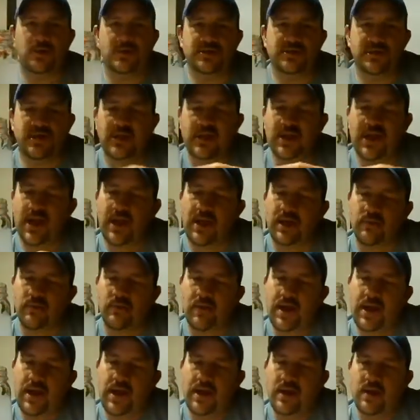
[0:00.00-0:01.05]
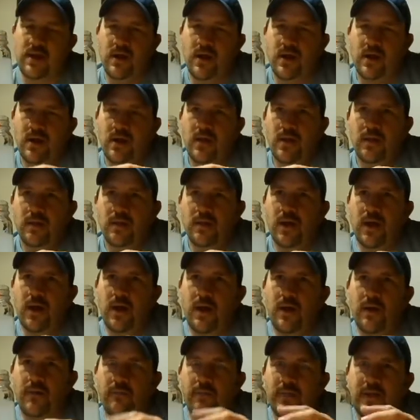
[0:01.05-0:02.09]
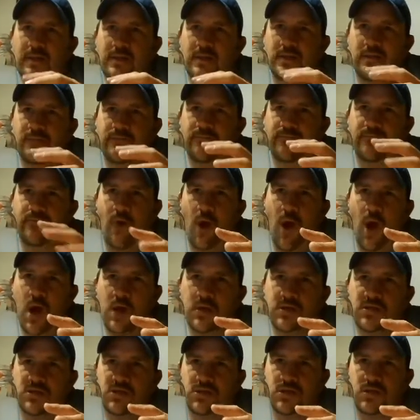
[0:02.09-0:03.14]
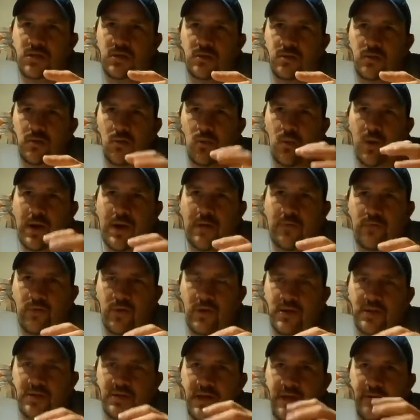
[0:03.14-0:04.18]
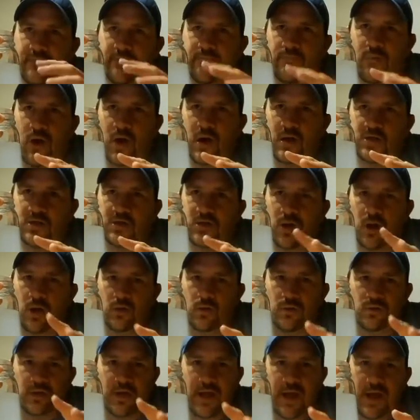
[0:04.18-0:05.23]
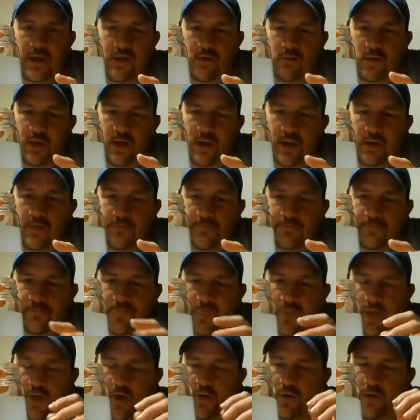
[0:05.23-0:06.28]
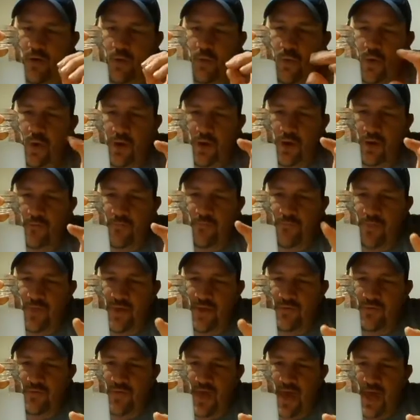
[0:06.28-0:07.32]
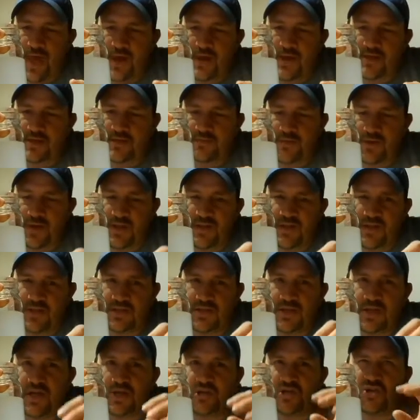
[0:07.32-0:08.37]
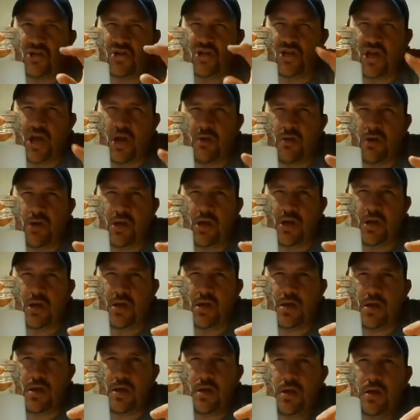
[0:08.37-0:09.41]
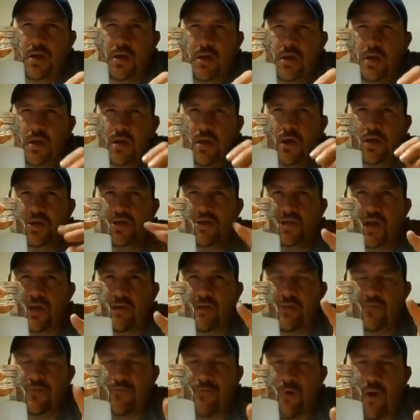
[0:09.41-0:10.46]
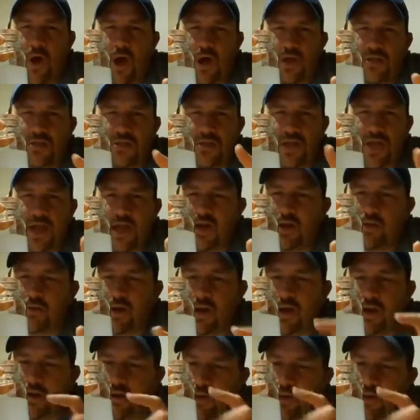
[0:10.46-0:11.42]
as a Gatorade, like the Frost or whatever it is, that frost colored Gatorade. I don't know what flavor that is, but I think it's like a cherry frost Gatorade.